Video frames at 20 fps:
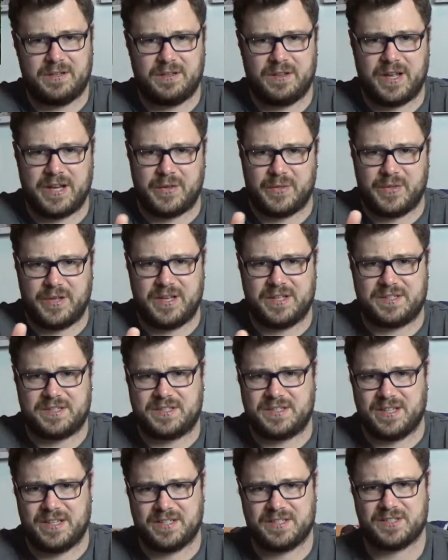like
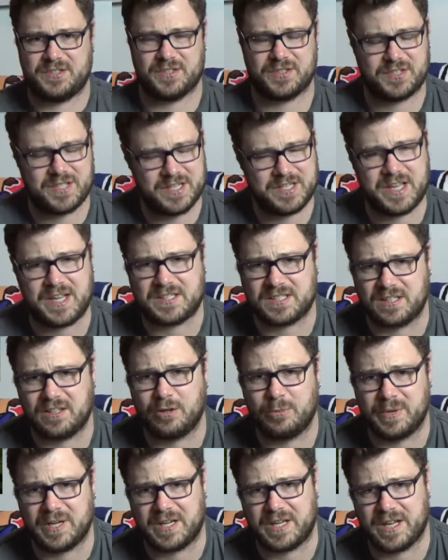this, it takes a
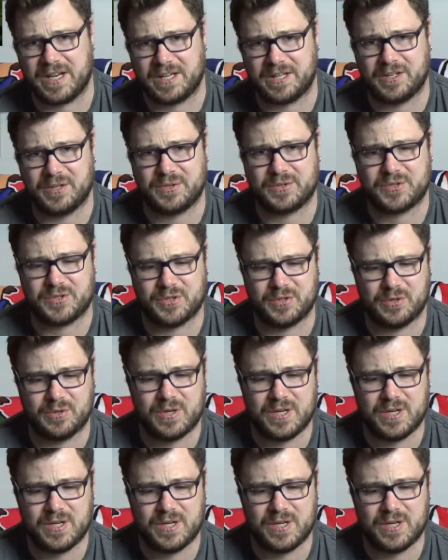little bit getting used to.